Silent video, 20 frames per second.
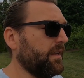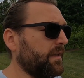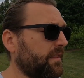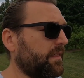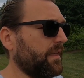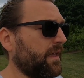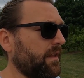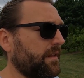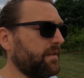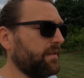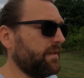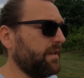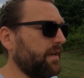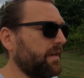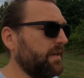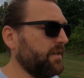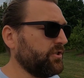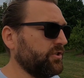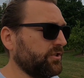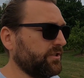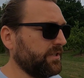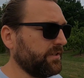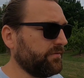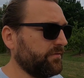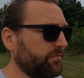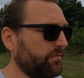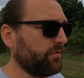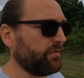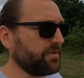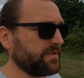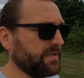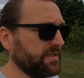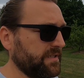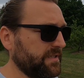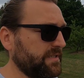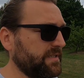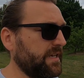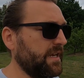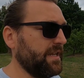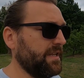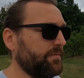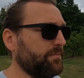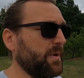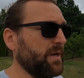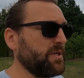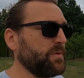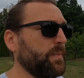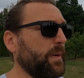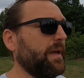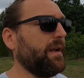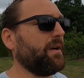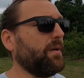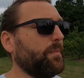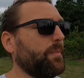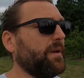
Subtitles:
then the initiative will succeed much better.